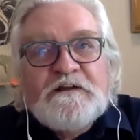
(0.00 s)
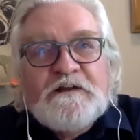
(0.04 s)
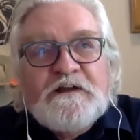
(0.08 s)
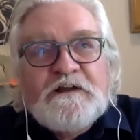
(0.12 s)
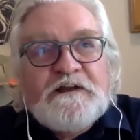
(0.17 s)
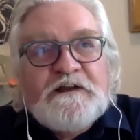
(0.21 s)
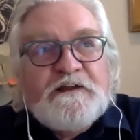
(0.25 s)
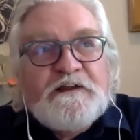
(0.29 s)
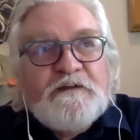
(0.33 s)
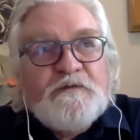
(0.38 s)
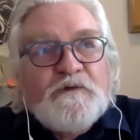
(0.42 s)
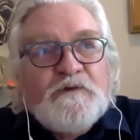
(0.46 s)

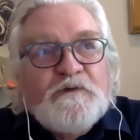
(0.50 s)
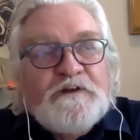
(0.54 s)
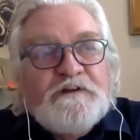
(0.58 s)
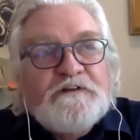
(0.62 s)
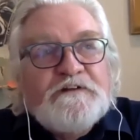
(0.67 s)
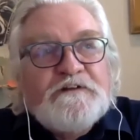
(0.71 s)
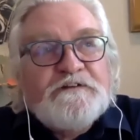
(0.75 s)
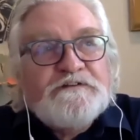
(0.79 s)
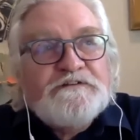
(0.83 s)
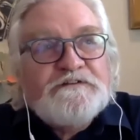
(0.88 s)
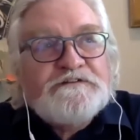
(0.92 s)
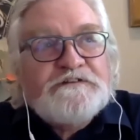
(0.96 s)
any
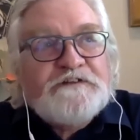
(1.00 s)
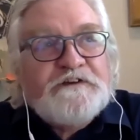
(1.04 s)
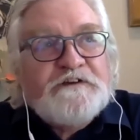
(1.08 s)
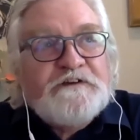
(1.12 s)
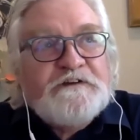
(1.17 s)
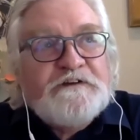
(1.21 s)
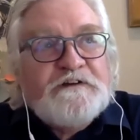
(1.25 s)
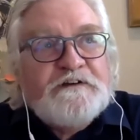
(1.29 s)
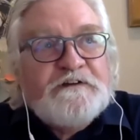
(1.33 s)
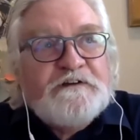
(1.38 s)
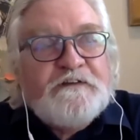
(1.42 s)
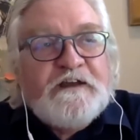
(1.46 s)
wind and
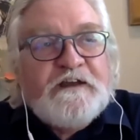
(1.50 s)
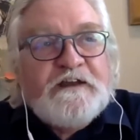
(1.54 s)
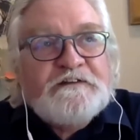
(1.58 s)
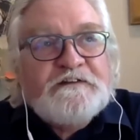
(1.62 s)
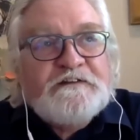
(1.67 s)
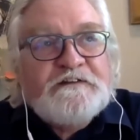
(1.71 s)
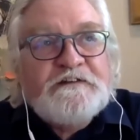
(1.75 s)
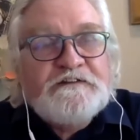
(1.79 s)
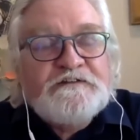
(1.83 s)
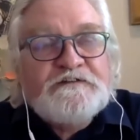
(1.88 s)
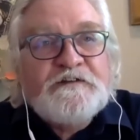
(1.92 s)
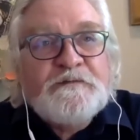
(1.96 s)
solar. And
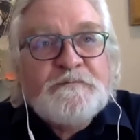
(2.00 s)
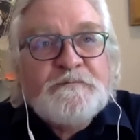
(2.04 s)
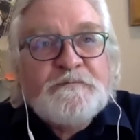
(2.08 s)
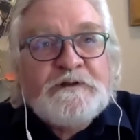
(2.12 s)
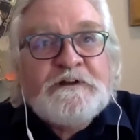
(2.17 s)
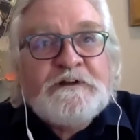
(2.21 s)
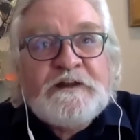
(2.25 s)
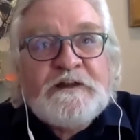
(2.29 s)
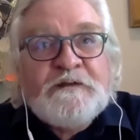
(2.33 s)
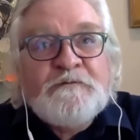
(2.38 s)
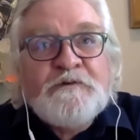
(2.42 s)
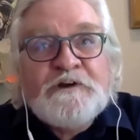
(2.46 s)
that is
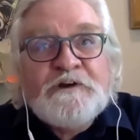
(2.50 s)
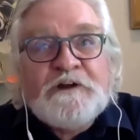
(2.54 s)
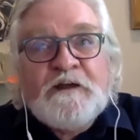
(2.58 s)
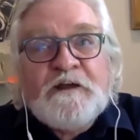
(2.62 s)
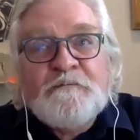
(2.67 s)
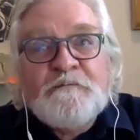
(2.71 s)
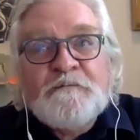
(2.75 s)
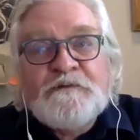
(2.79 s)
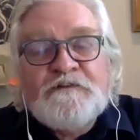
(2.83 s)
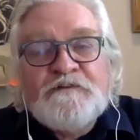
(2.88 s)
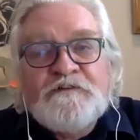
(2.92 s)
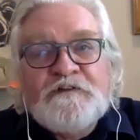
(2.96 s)
typically what
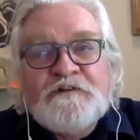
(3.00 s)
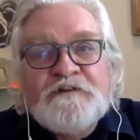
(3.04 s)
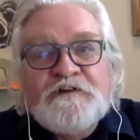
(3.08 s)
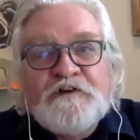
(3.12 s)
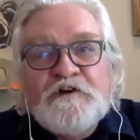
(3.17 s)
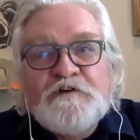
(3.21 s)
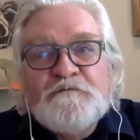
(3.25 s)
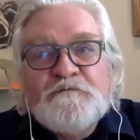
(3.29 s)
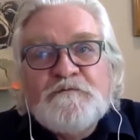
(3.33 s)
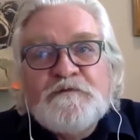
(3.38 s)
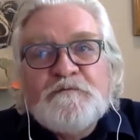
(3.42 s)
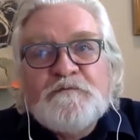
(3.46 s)
happens in
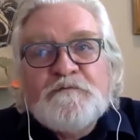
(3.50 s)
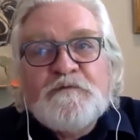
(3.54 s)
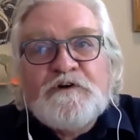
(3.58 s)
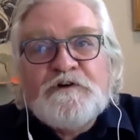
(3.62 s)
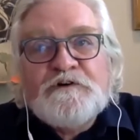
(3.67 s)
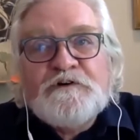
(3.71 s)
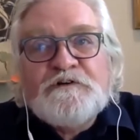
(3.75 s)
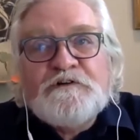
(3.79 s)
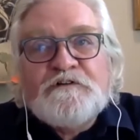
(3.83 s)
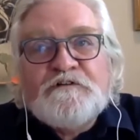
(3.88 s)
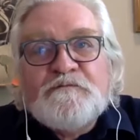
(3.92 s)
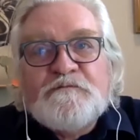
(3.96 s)
open
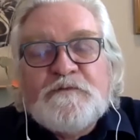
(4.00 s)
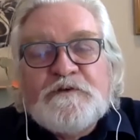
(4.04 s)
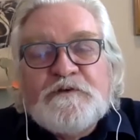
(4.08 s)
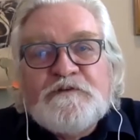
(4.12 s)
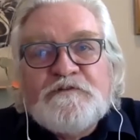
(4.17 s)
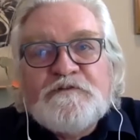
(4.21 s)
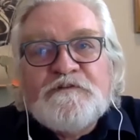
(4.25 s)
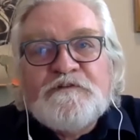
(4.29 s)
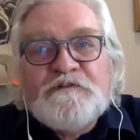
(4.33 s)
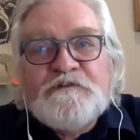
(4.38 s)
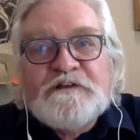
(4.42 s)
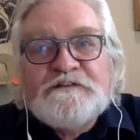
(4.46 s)
markets
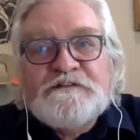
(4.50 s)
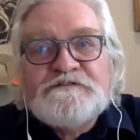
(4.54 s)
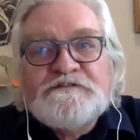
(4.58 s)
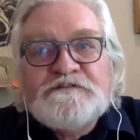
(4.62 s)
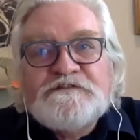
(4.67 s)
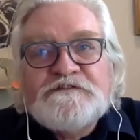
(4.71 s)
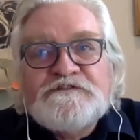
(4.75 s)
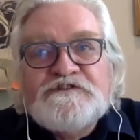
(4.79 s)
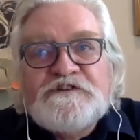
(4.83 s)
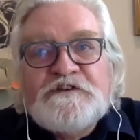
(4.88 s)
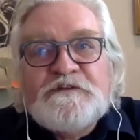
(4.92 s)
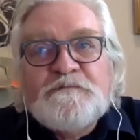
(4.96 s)
because that's
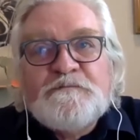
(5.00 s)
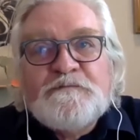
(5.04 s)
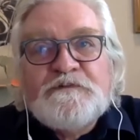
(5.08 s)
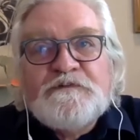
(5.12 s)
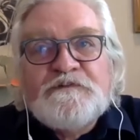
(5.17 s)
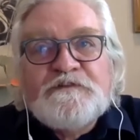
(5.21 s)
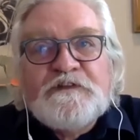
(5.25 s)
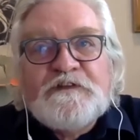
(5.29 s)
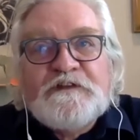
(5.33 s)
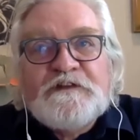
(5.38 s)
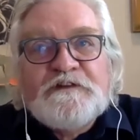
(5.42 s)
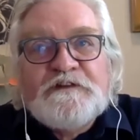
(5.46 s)
the
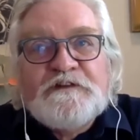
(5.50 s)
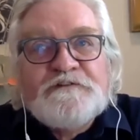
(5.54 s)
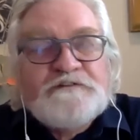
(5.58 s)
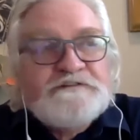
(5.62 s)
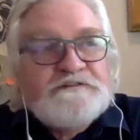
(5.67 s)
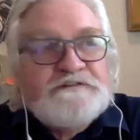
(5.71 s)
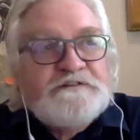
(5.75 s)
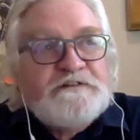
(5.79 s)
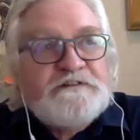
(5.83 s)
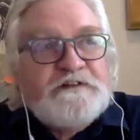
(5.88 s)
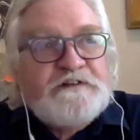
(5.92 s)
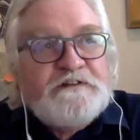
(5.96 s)
cheapest
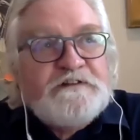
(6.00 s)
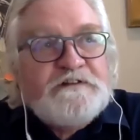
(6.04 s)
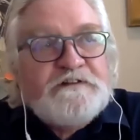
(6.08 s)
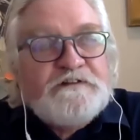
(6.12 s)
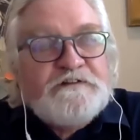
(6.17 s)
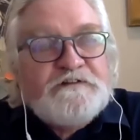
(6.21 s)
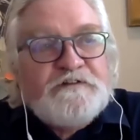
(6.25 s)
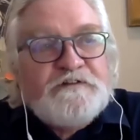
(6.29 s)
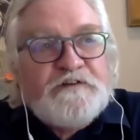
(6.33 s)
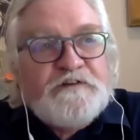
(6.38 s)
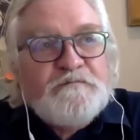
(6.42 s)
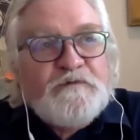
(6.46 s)
electricity.
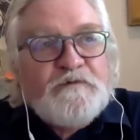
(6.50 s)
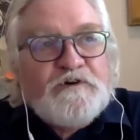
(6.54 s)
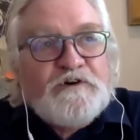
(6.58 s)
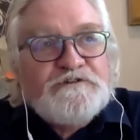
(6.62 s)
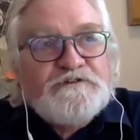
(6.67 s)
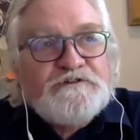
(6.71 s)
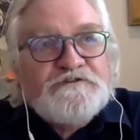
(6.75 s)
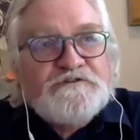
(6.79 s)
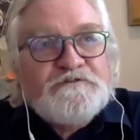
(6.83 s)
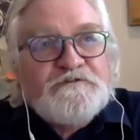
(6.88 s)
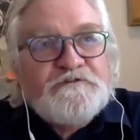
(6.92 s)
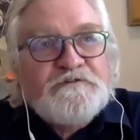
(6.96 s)
There's no
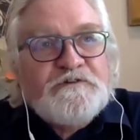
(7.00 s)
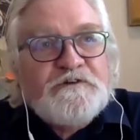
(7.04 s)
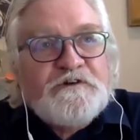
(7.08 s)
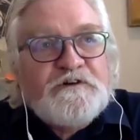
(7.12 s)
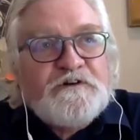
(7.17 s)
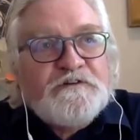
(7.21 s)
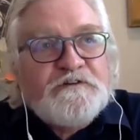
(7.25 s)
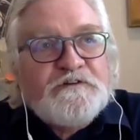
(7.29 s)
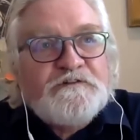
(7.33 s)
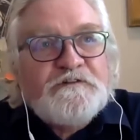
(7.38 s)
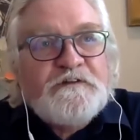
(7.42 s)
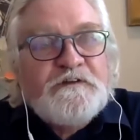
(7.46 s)
marginal
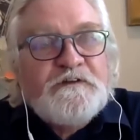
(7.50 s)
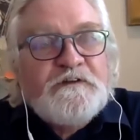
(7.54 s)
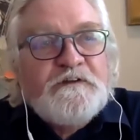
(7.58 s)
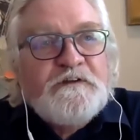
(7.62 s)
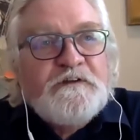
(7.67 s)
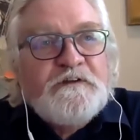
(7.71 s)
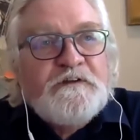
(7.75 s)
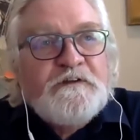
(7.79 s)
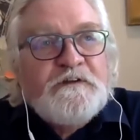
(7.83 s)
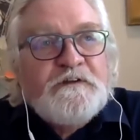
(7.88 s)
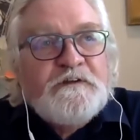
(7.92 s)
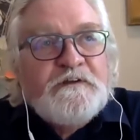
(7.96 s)
cost.
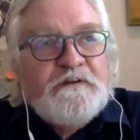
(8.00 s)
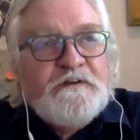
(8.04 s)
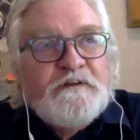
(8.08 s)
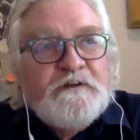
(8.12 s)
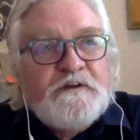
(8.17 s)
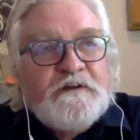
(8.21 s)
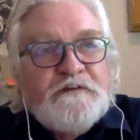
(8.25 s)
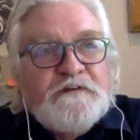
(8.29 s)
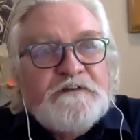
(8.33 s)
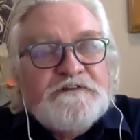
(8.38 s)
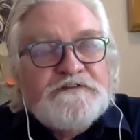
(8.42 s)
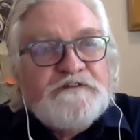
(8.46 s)

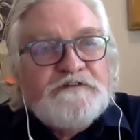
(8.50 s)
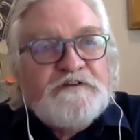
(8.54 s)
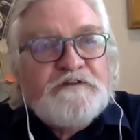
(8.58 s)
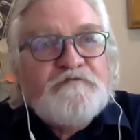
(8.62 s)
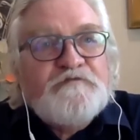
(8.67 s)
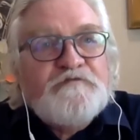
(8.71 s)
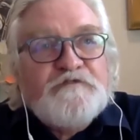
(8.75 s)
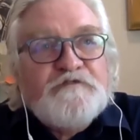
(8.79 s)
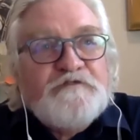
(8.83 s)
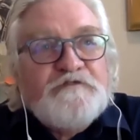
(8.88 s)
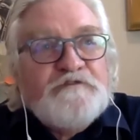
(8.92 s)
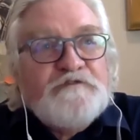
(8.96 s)
Uh, there's no
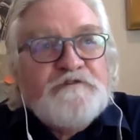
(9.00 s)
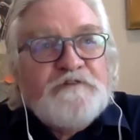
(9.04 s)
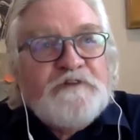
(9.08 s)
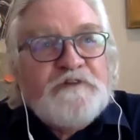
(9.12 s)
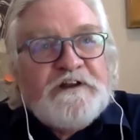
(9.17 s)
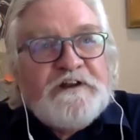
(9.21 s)
fuel or